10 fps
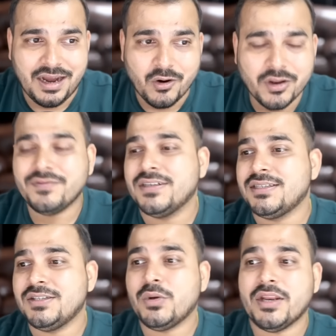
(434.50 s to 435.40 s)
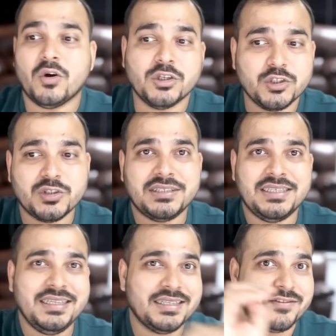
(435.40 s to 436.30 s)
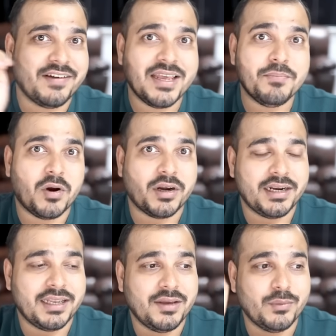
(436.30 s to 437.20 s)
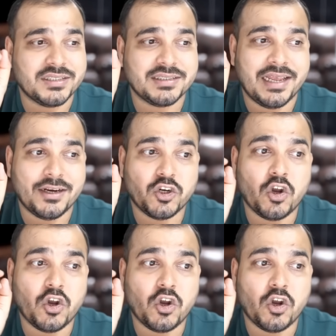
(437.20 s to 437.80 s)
out of this you can also see this very important thing which is like